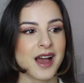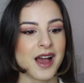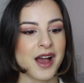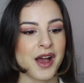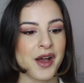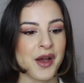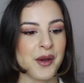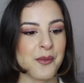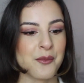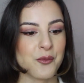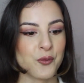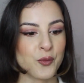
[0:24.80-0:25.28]

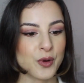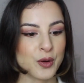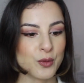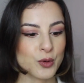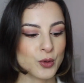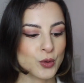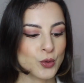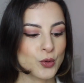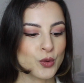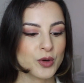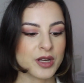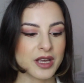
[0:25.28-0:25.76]
we
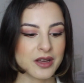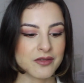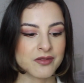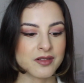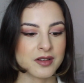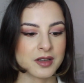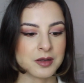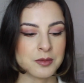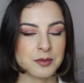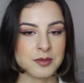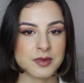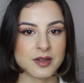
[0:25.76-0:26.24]
were all
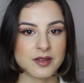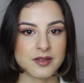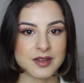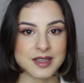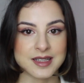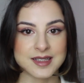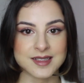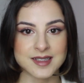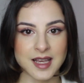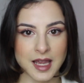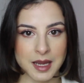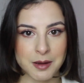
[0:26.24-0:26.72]
given
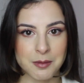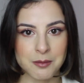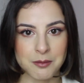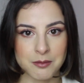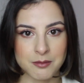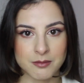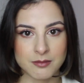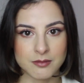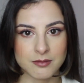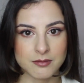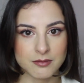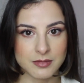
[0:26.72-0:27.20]
the
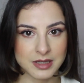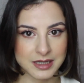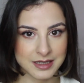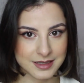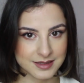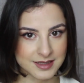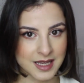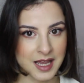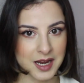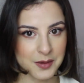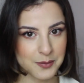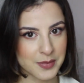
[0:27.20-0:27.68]
same
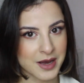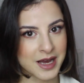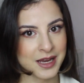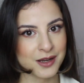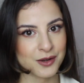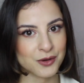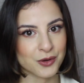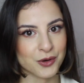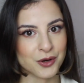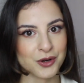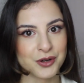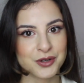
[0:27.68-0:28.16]
exact
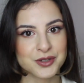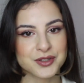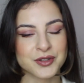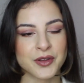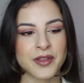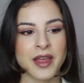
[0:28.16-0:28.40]
padlock,